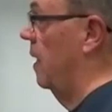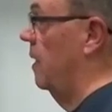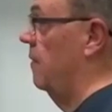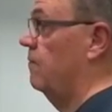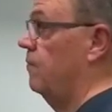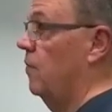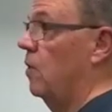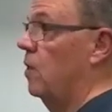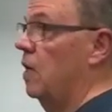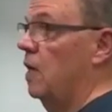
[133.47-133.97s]
and
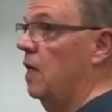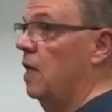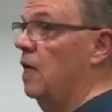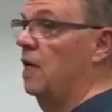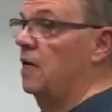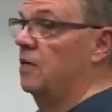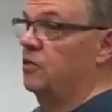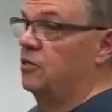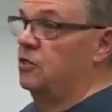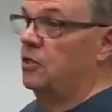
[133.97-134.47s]
for
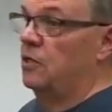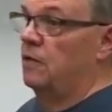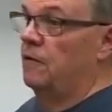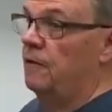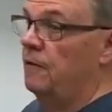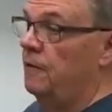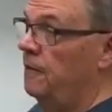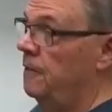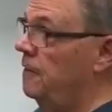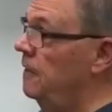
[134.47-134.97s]
us,
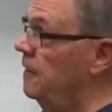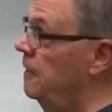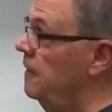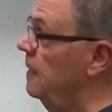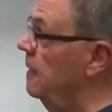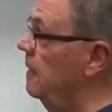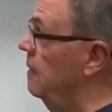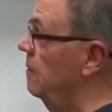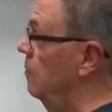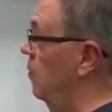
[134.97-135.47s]

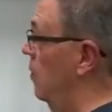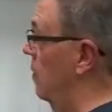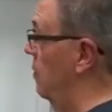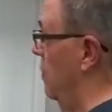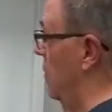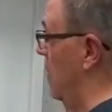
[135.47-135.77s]
when